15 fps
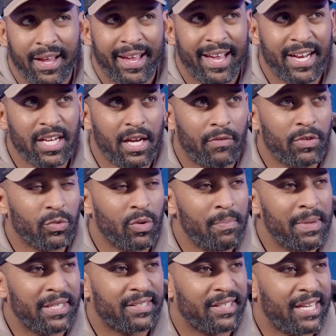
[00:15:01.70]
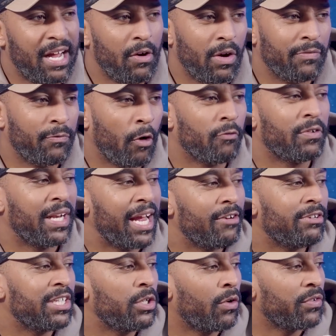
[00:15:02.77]
any others we're missing out of, of
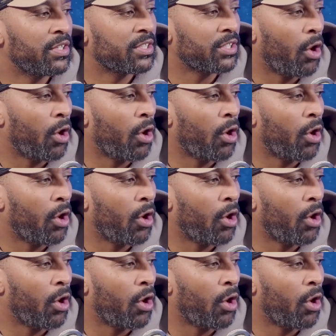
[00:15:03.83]
glaringly obvious